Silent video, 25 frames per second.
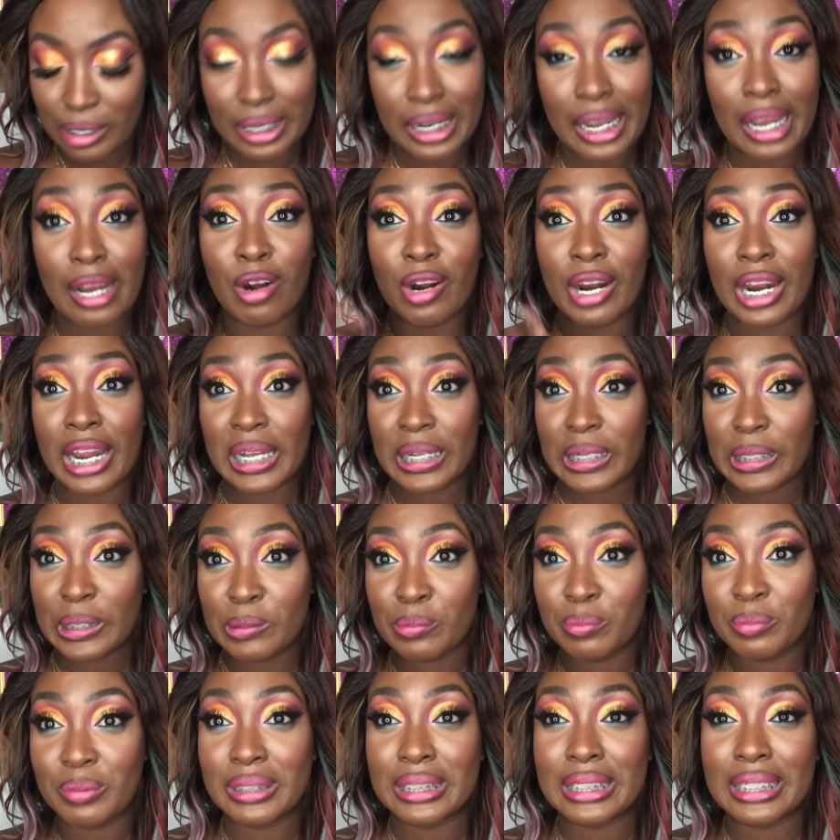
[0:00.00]
or
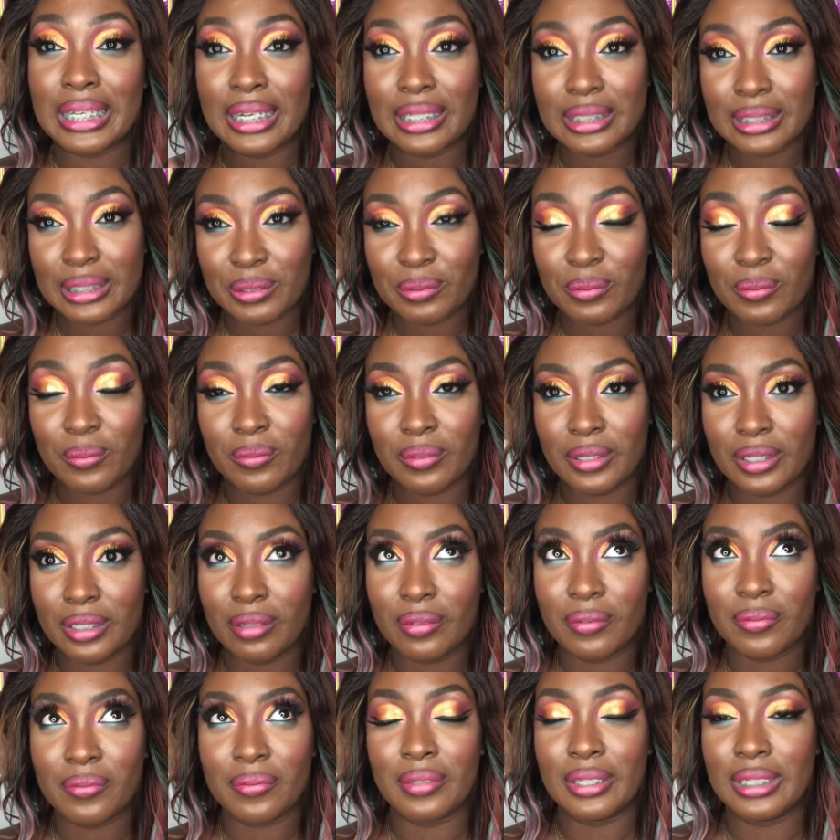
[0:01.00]
help to get rid
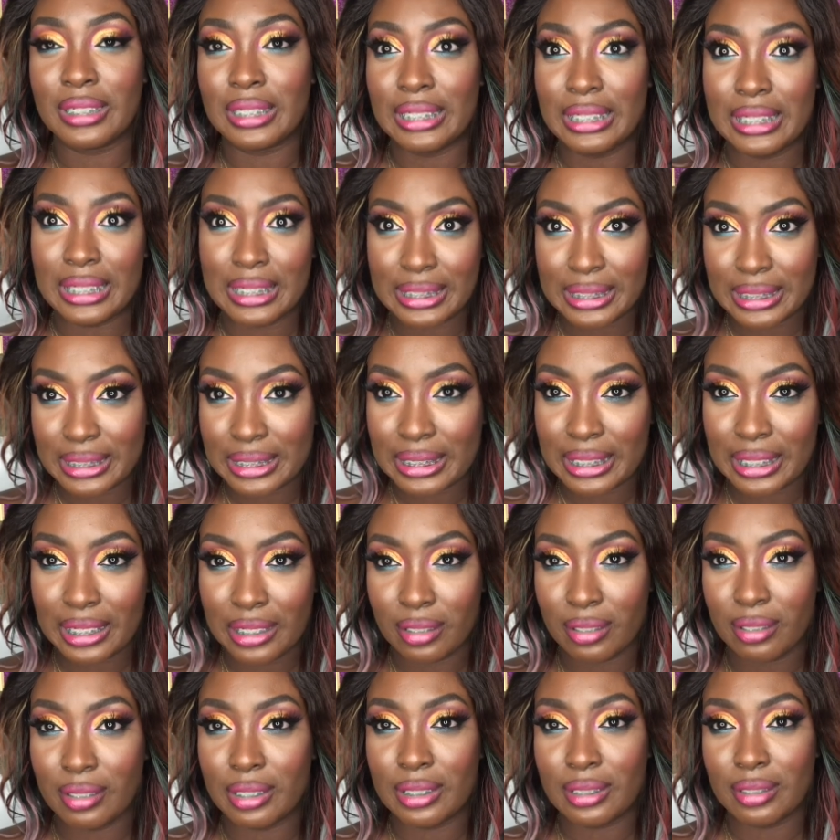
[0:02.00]
of the dead skin
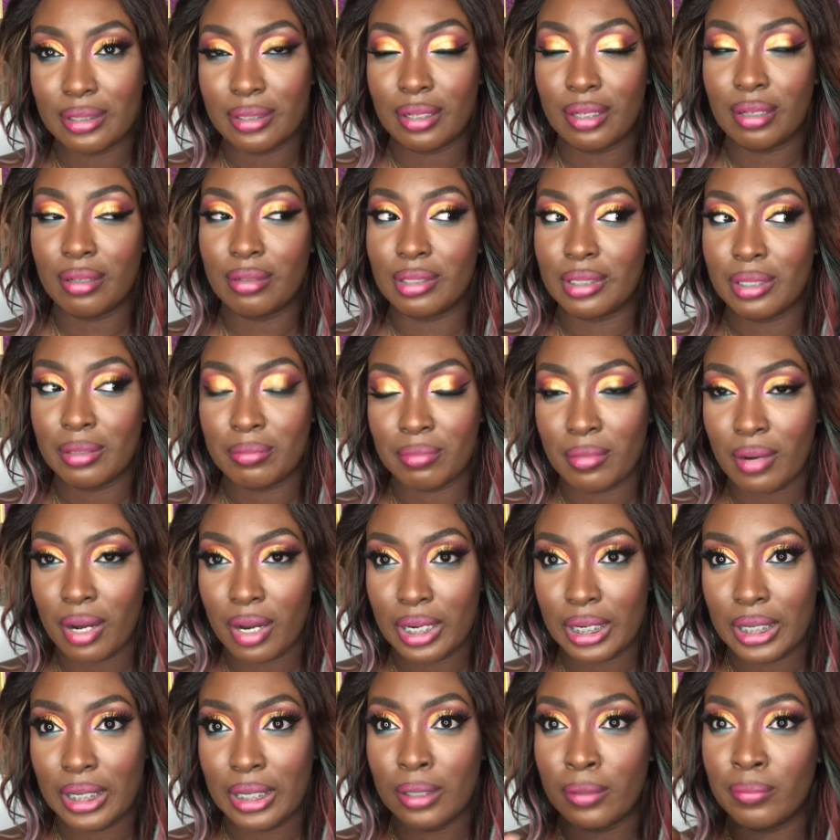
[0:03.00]
on your
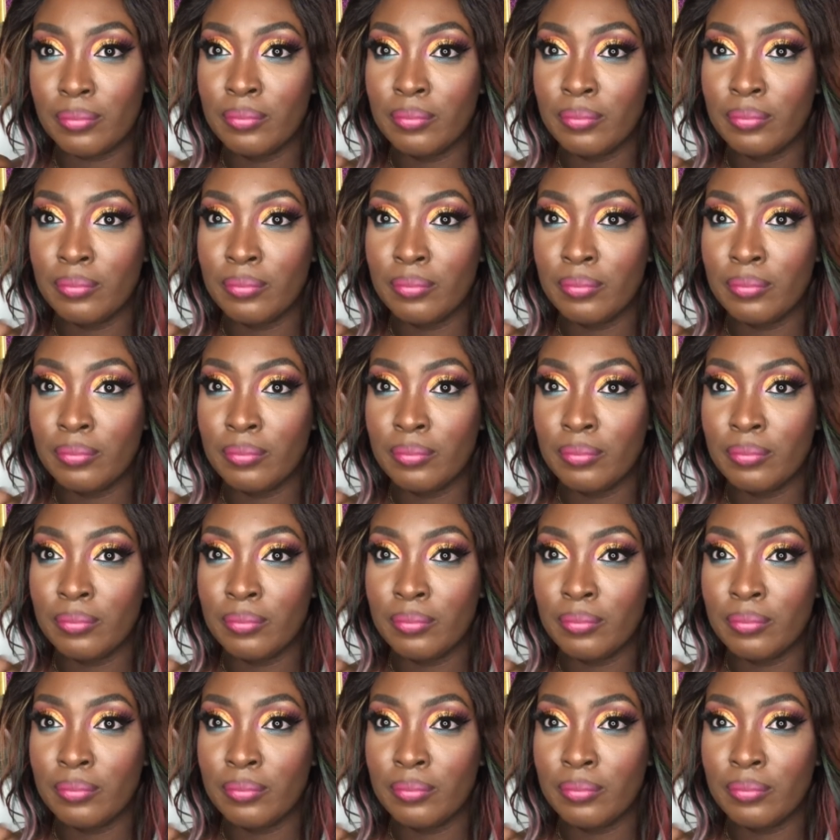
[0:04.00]
body.